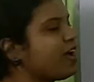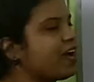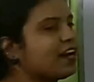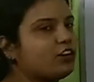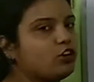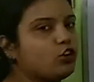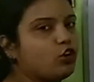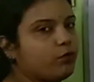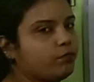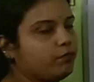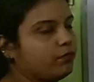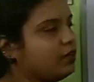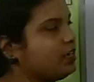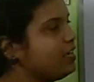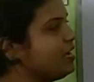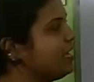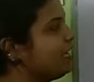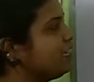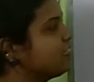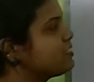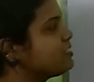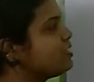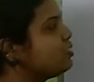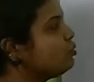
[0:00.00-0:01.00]
atom
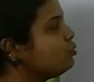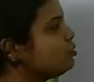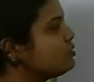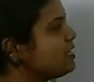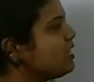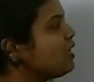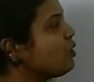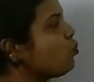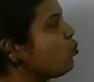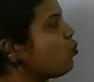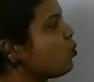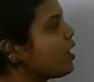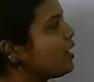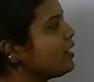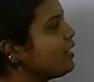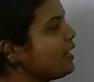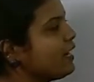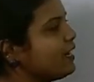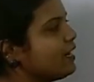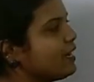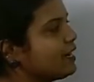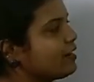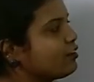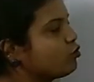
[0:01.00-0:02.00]
is losing one
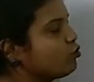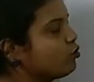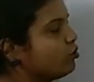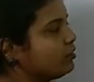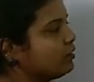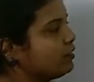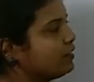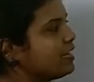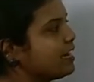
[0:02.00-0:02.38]
electron,